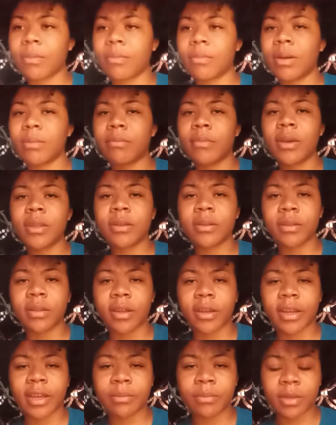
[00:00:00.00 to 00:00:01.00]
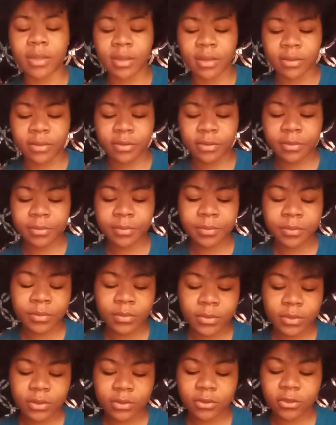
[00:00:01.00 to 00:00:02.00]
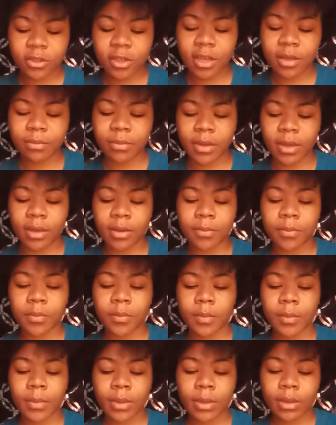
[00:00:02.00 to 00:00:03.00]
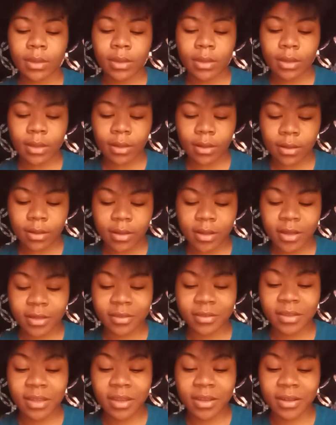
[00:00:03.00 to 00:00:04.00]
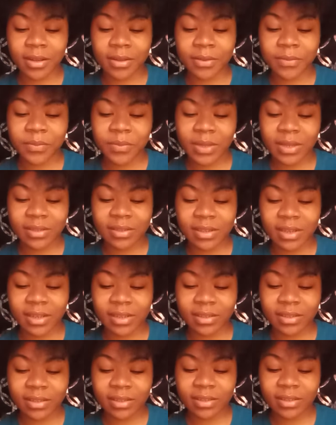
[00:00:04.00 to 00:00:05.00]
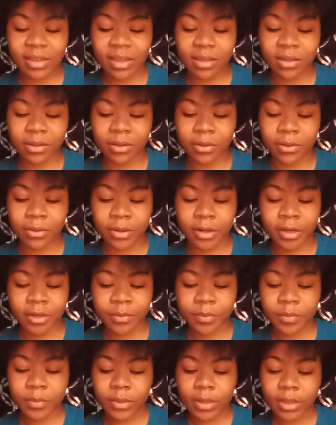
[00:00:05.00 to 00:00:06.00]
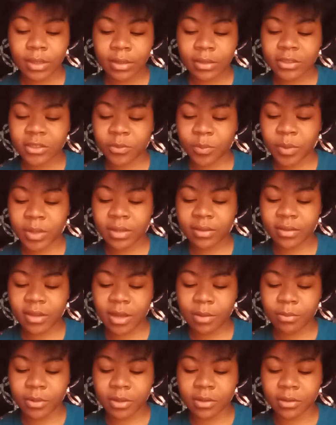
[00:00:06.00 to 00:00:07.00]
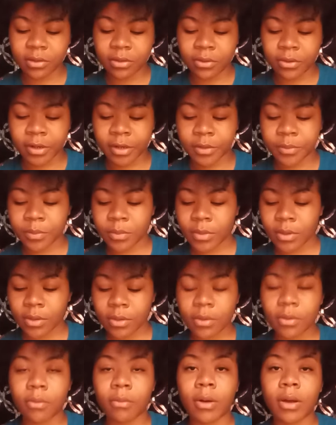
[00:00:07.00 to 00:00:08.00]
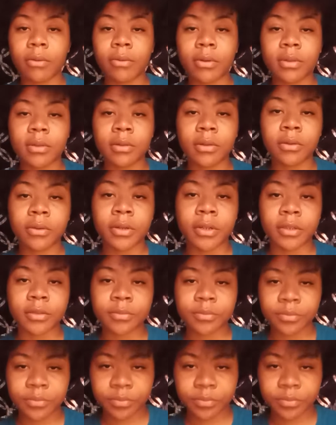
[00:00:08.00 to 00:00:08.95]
My mother-in-law gave me this. She gave me a sticker that says, Seek the Lord Spend time with the Lord. Walk with the Lord.